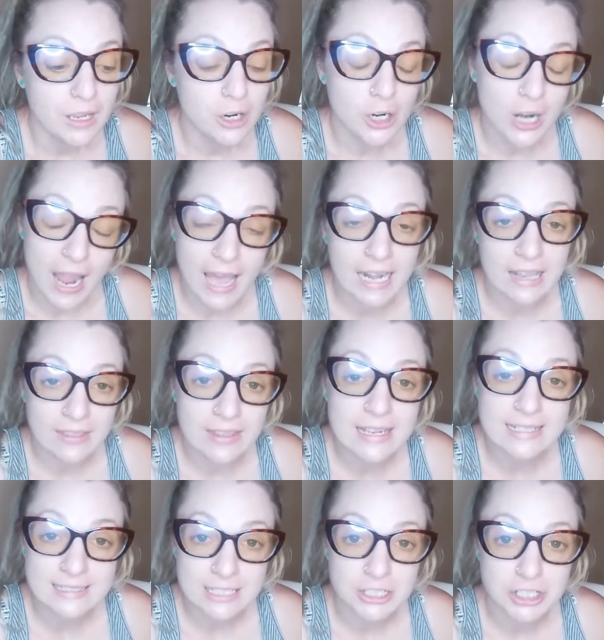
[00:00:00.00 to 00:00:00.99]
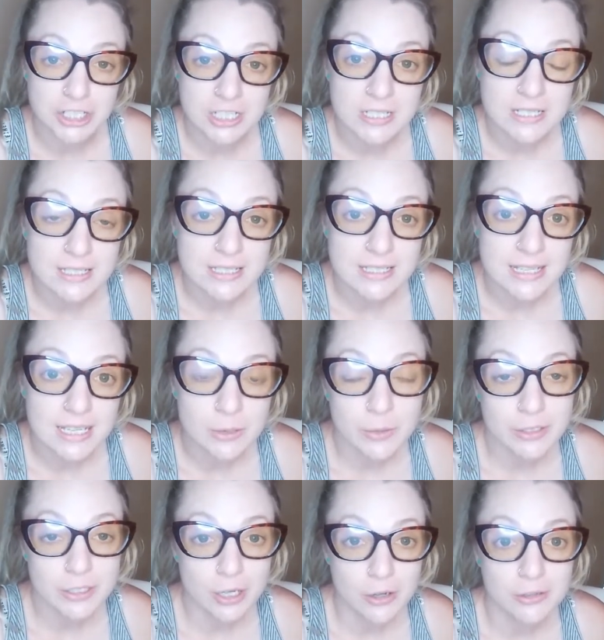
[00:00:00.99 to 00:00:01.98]
her adding the extensions, it
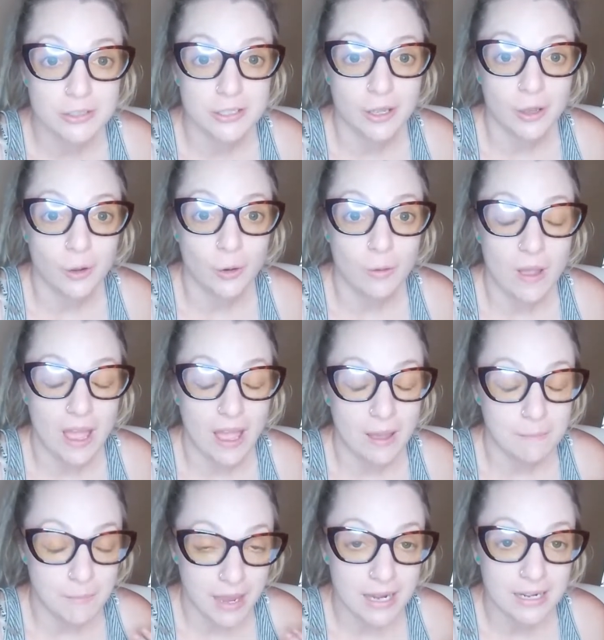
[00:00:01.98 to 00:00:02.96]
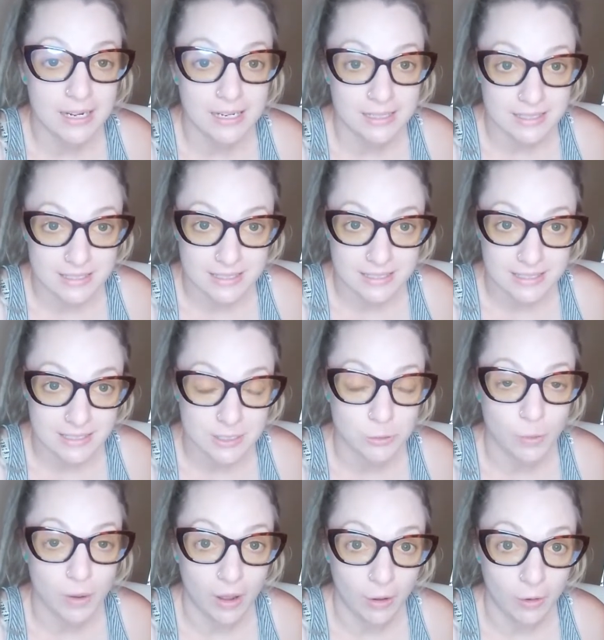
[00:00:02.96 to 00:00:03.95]
was also a maintenance as
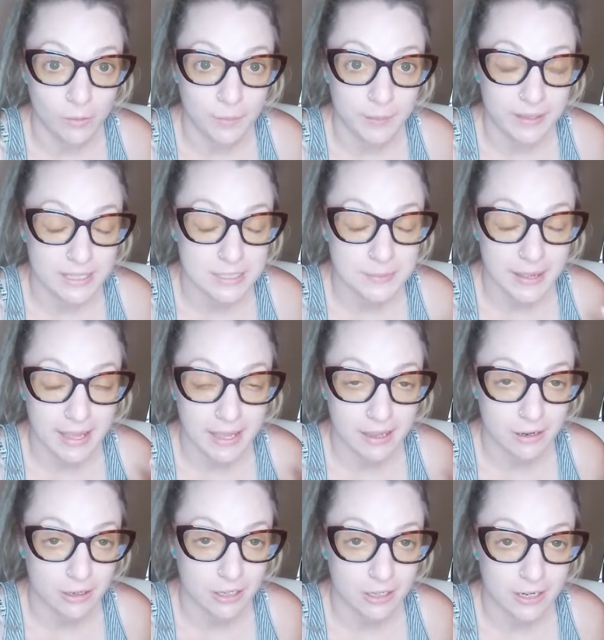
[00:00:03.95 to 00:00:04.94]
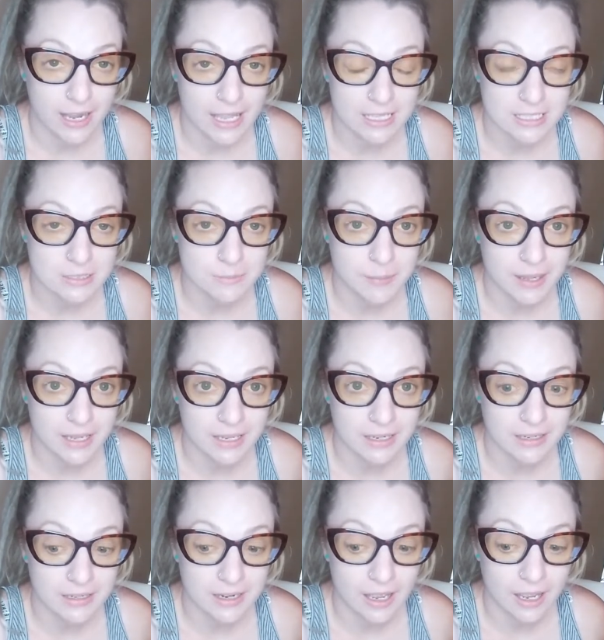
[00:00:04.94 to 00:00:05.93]
well, because my hair has
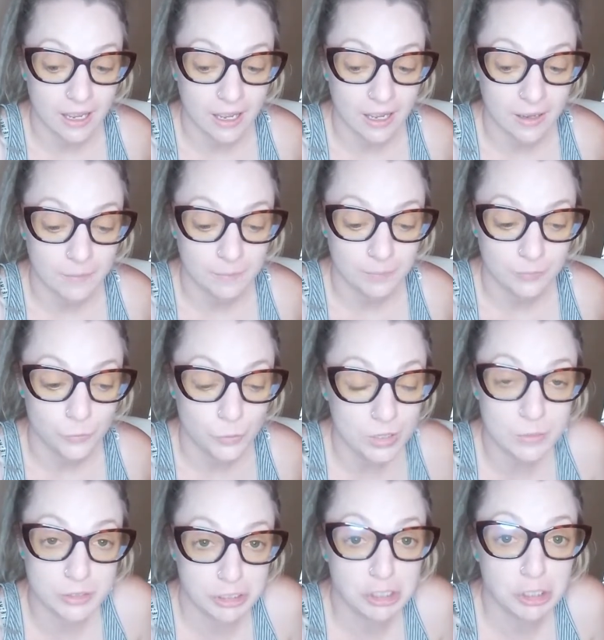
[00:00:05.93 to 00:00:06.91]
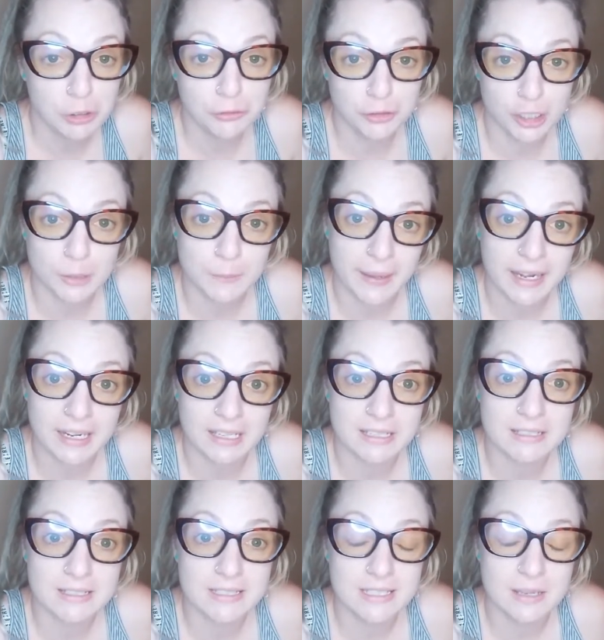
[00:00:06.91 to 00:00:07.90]
been, it was due for a
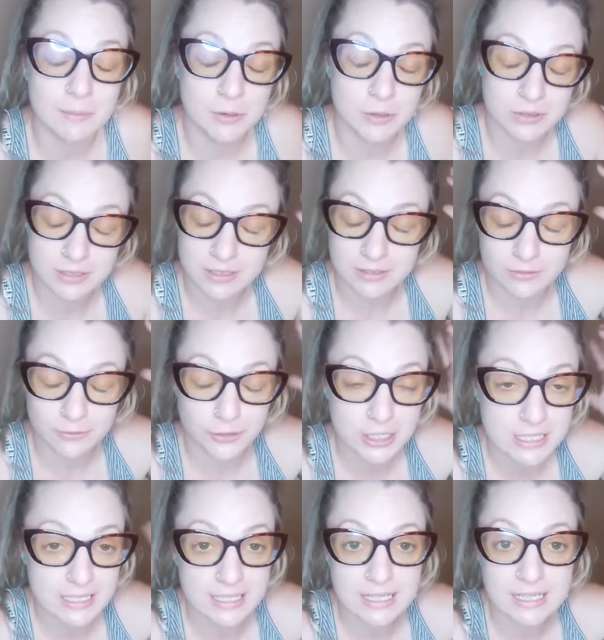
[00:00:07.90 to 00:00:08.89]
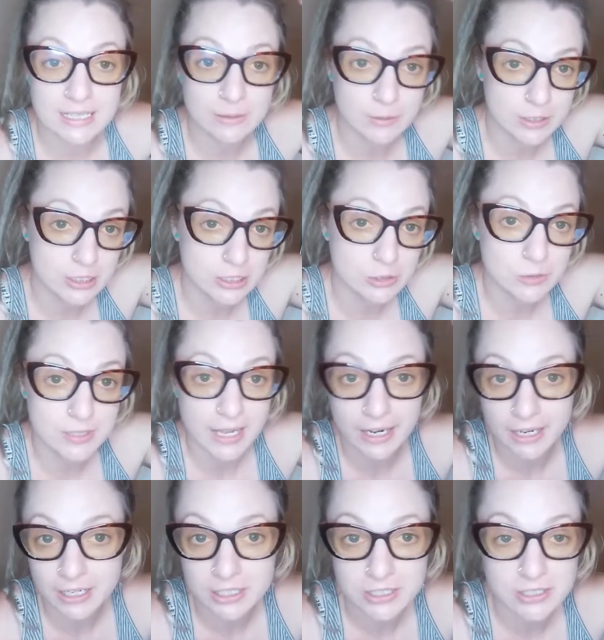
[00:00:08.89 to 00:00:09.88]
maintenance. It was frizzy, there was loose
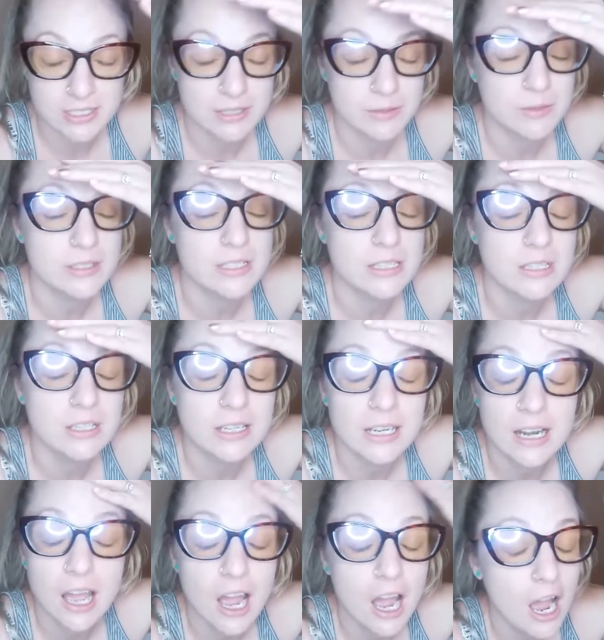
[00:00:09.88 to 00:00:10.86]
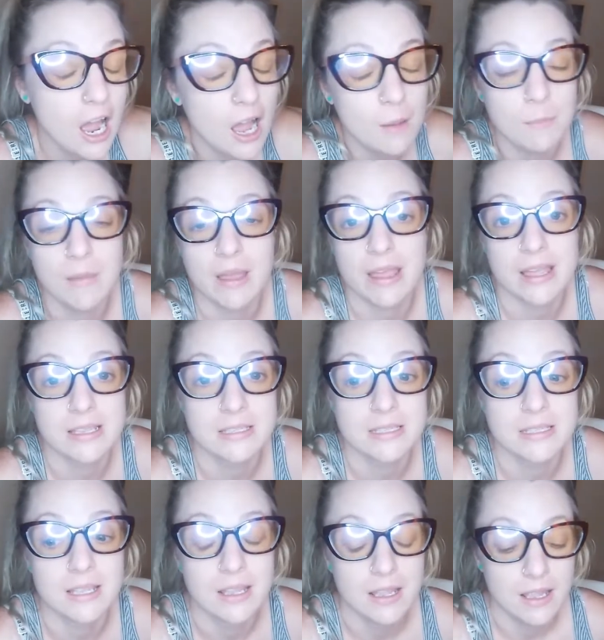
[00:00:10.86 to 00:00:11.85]
hairs, it was looking a hot
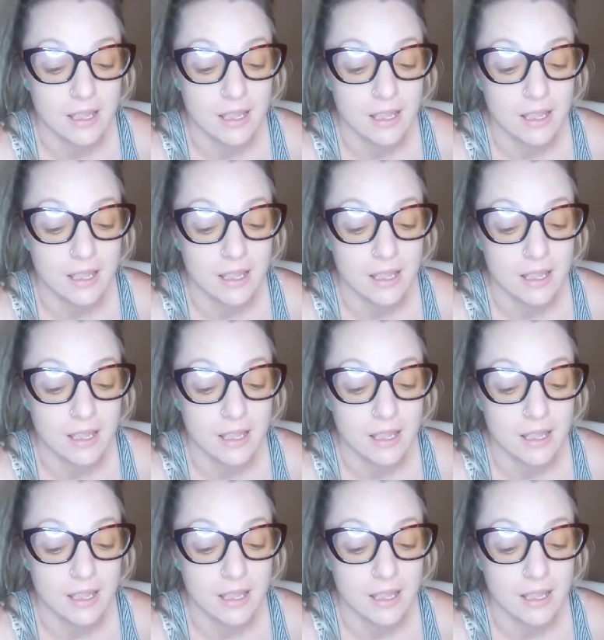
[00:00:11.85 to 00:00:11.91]
mess.